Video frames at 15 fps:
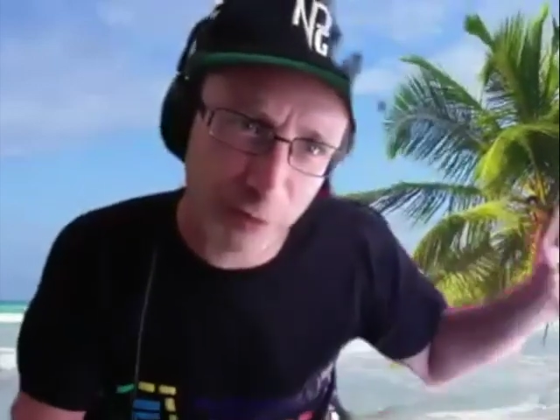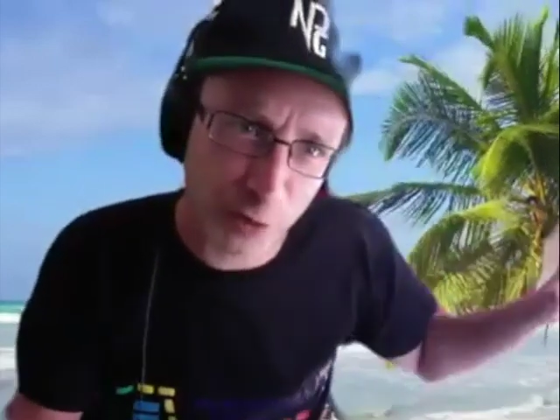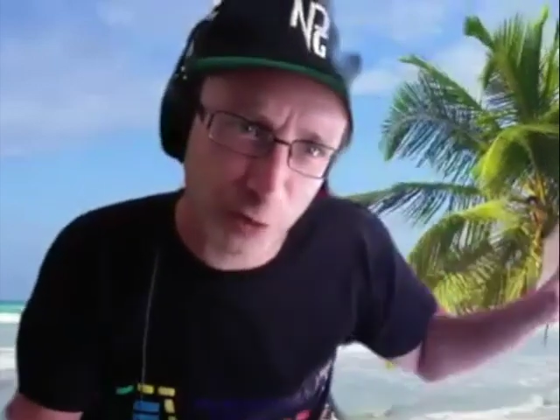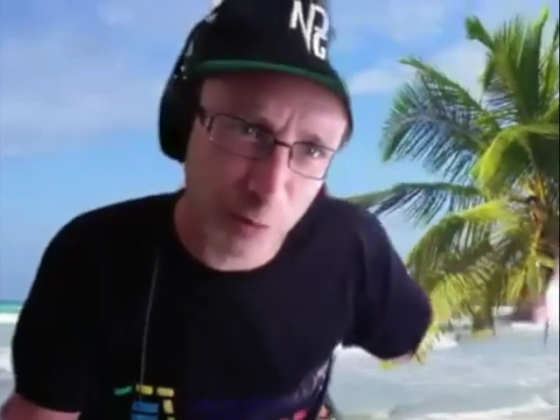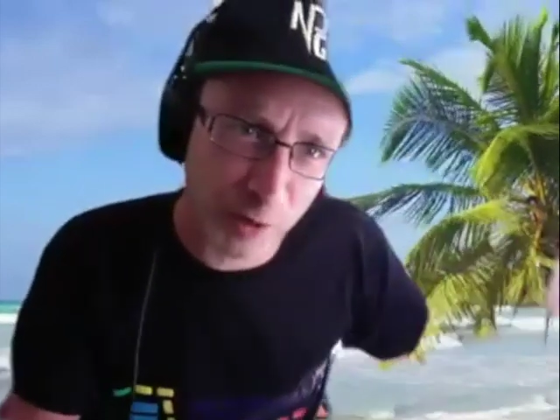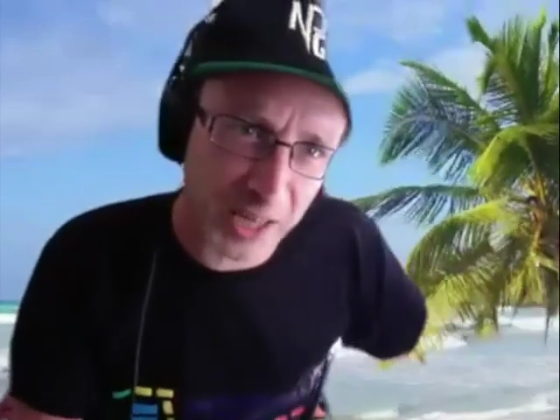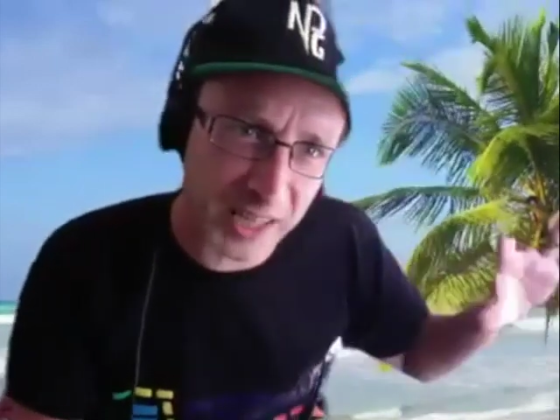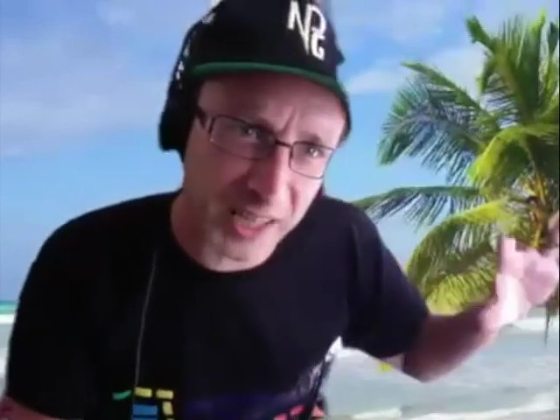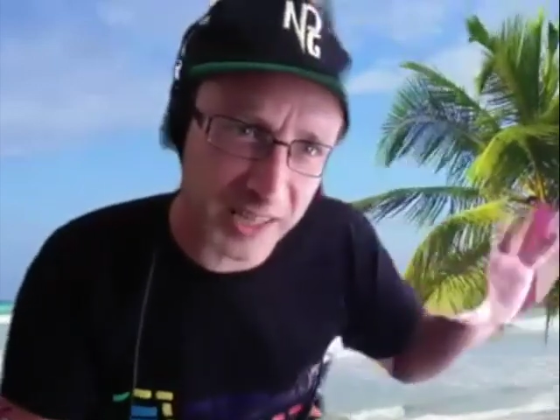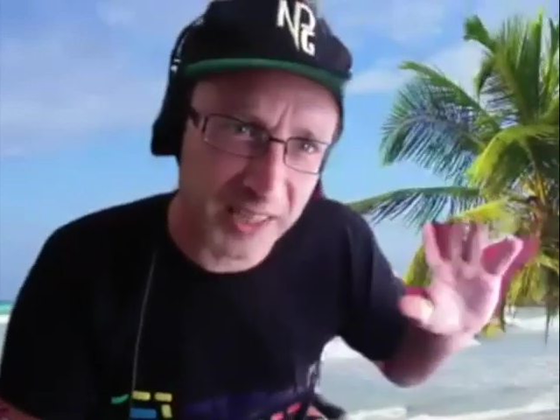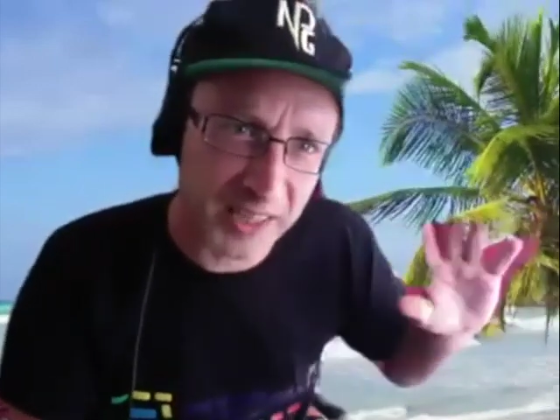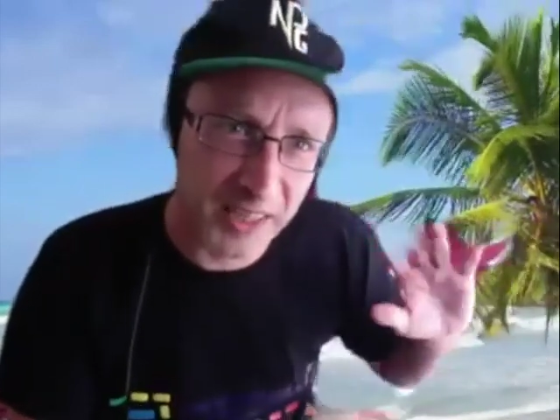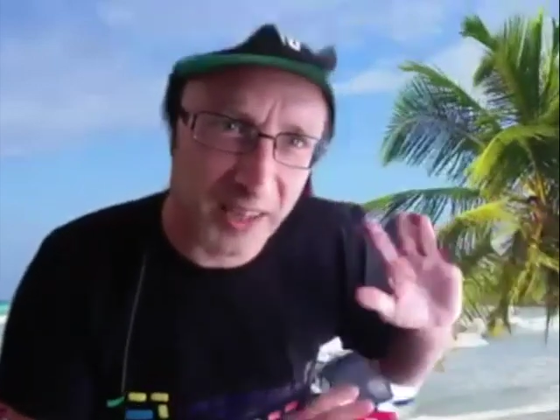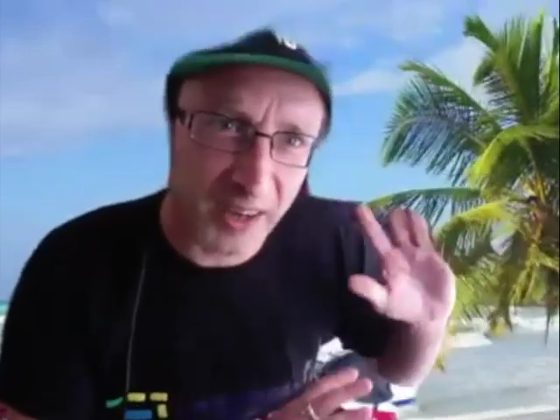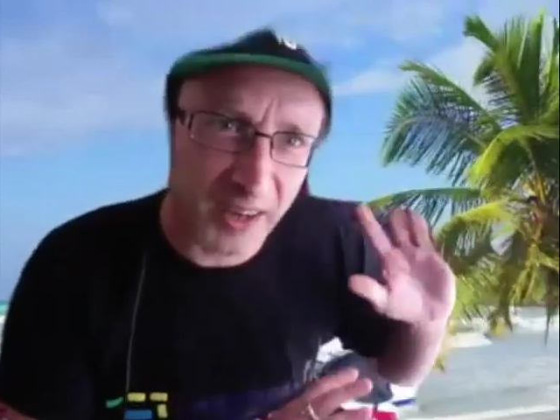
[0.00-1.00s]
too many
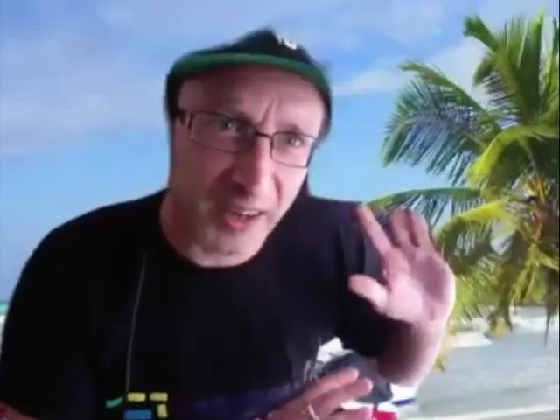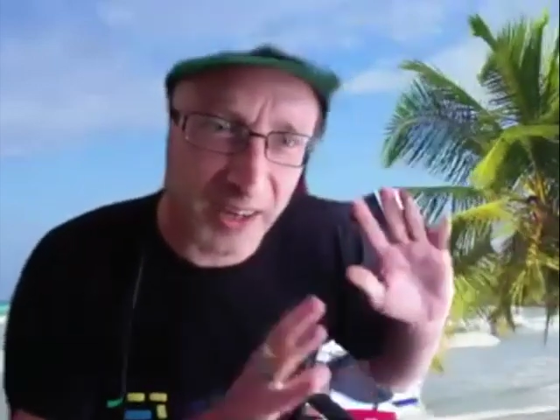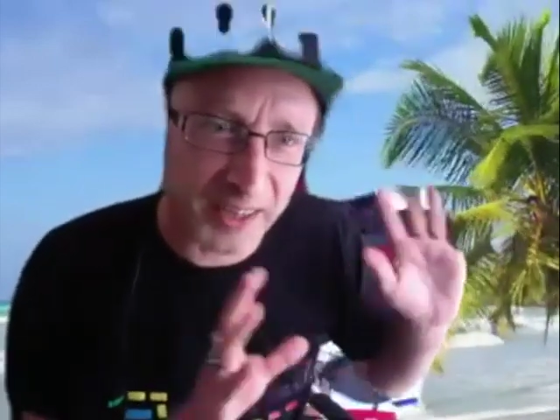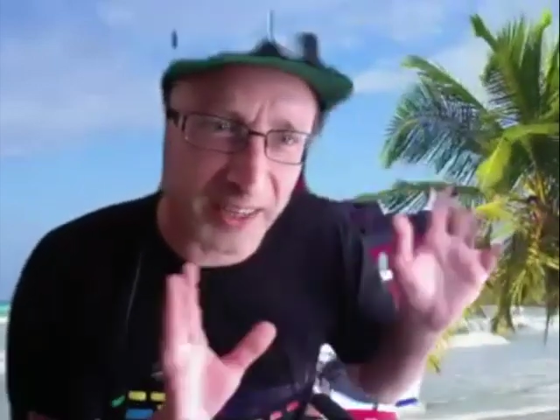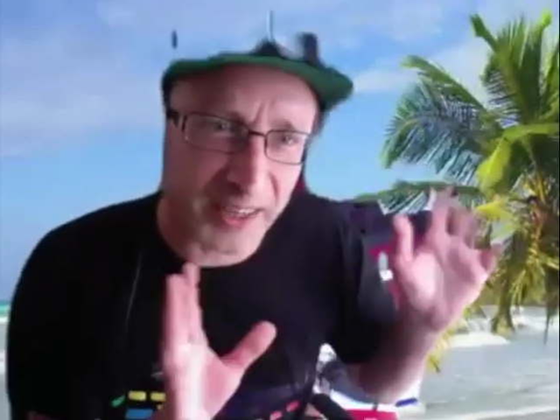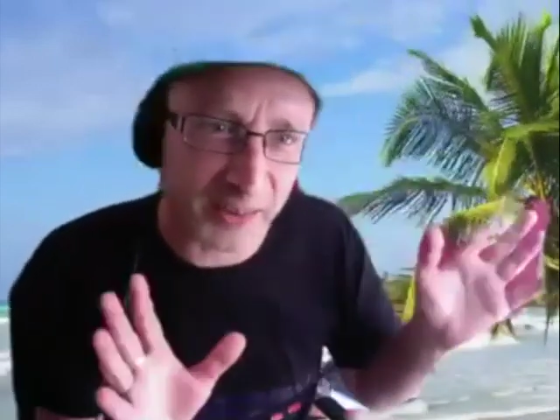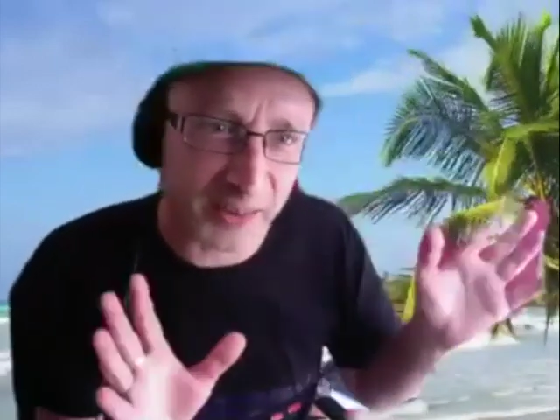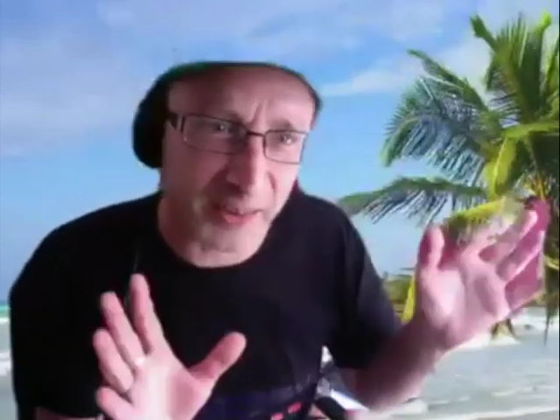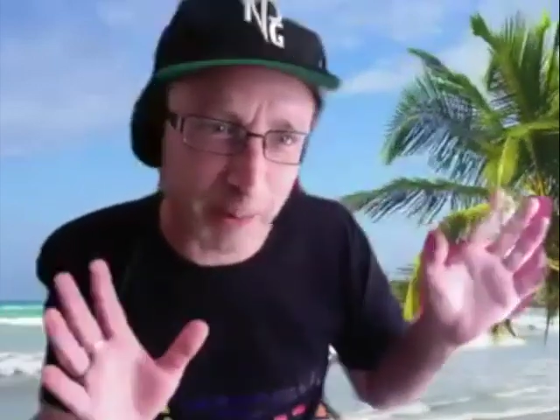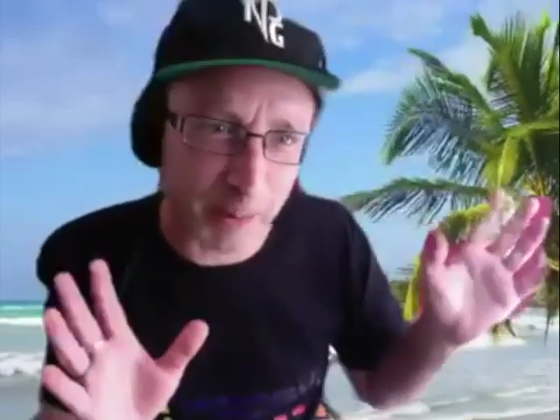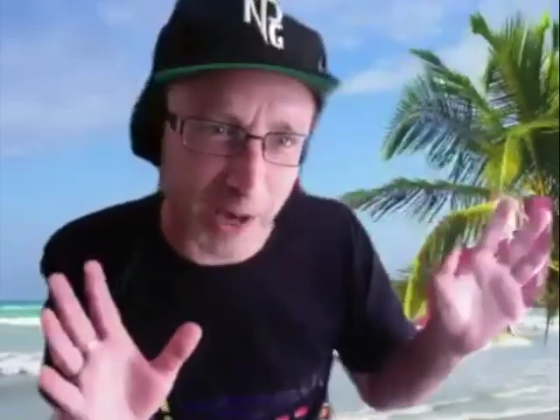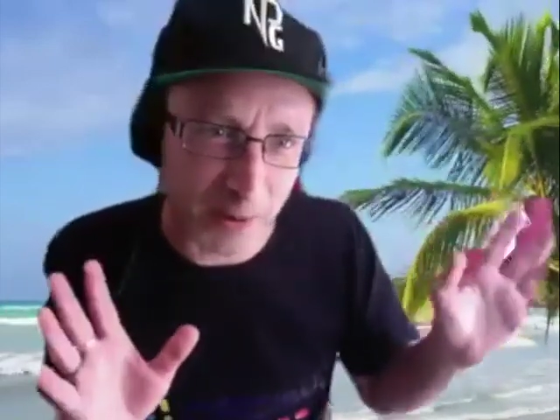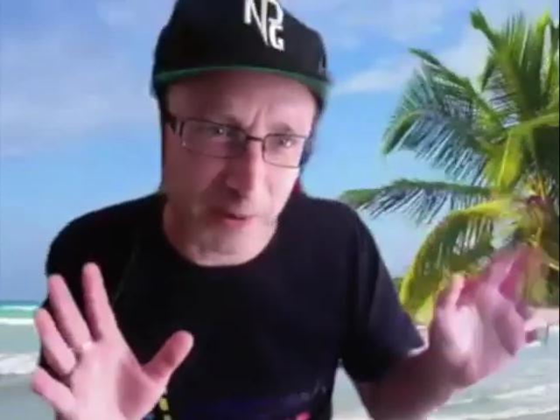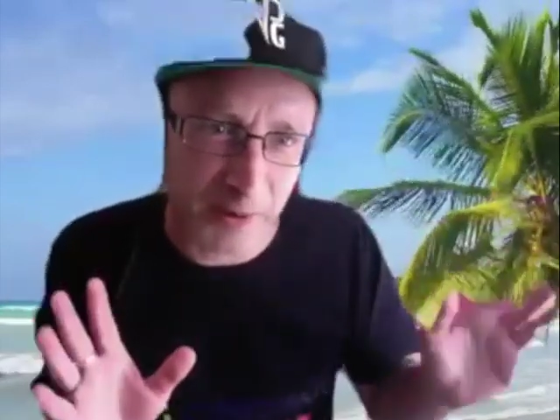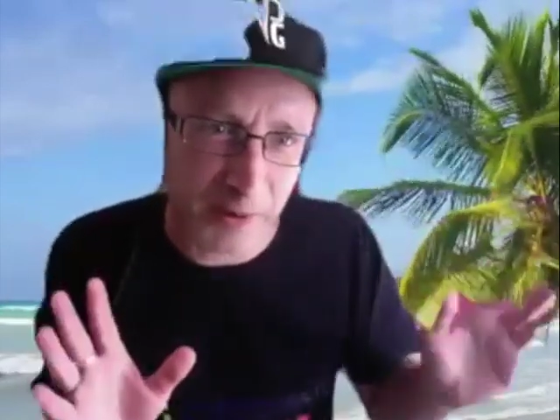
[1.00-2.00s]
ideas about